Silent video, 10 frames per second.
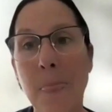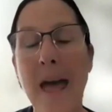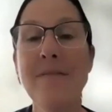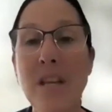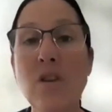
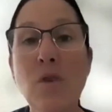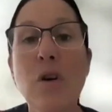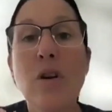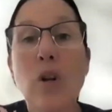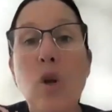And then you've
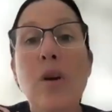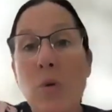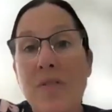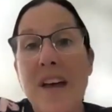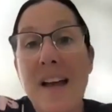got to look at
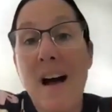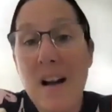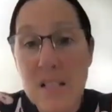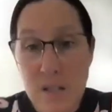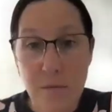what they
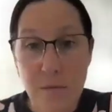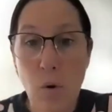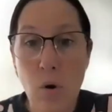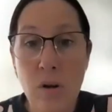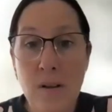asked
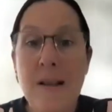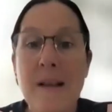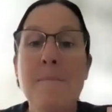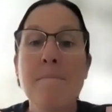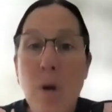for,
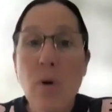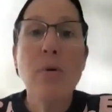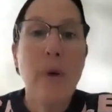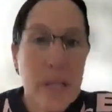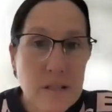
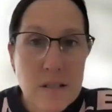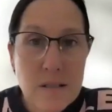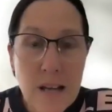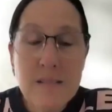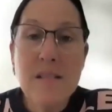mirror it
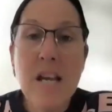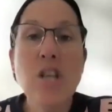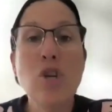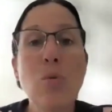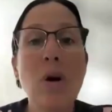and say,
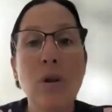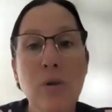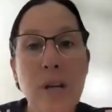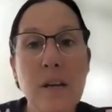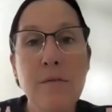you are
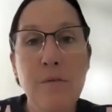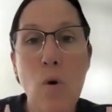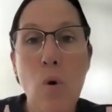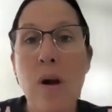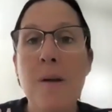looking
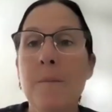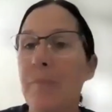for